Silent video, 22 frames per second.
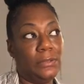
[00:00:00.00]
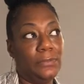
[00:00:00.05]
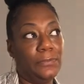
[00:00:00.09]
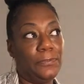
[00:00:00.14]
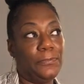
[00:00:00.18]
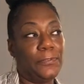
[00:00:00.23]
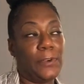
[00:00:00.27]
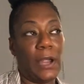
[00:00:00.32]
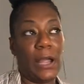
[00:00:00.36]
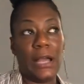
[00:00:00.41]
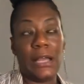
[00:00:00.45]

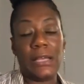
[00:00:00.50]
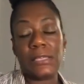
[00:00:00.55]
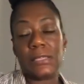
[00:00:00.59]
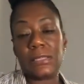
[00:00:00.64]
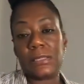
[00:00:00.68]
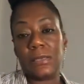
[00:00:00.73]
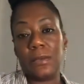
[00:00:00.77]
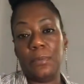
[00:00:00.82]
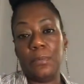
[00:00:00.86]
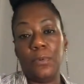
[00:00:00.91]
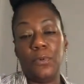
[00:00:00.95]
for us
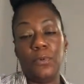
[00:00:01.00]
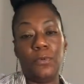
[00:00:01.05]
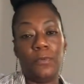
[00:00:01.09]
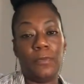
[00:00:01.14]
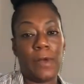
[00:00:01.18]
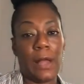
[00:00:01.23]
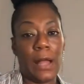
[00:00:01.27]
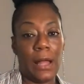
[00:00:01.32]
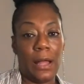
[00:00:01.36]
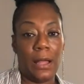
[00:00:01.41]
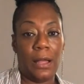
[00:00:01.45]
to move
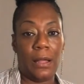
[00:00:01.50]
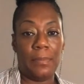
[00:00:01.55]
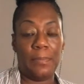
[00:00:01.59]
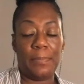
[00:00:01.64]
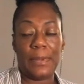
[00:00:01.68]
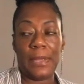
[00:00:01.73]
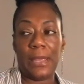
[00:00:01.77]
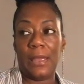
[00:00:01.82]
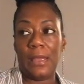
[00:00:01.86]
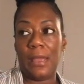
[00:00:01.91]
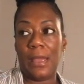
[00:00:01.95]
up
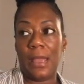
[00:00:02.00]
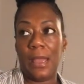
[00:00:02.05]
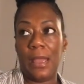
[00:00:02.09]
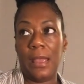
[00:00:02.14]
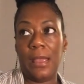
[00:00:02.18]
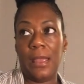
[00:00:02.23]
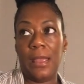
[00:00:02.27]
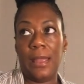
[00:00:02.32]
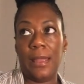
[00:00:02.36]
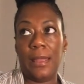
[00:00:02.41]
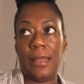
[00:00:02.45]

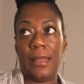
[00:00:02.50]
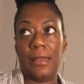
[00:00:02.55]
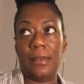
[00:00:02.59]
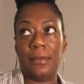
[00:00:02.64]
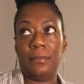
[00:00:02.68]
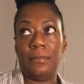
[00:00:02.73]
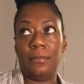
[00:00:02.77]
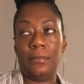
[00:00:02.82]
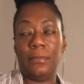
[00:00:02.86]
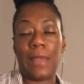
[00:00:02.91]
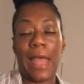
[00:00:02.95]

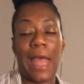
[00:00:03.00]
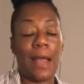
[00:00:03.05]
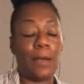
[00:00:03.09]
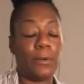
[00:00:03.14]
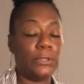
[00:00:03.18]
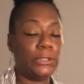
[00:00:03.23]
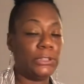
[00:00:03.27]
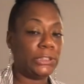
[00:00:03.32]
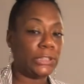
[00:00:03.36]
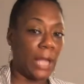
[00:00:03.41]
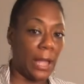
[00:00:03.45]
in our
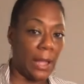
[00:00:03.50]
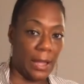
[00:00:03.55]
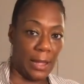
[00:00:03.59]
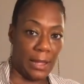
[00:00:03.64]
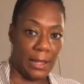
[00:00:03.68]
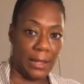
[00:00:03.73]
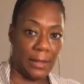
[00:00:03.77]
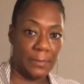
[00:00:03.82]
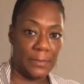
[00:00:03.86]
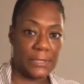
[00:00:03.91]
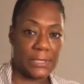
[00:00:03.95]

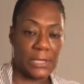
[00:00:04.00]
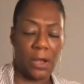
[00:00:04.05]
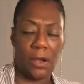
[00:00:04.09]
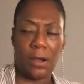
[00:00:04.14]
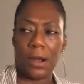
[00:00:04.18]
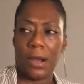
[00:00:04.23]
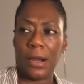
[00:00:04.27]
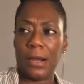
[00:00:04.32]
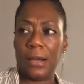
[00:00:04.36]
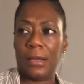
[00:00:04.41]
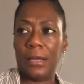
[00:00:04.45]
jobs
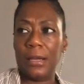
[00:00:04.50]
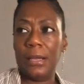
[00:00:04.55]
or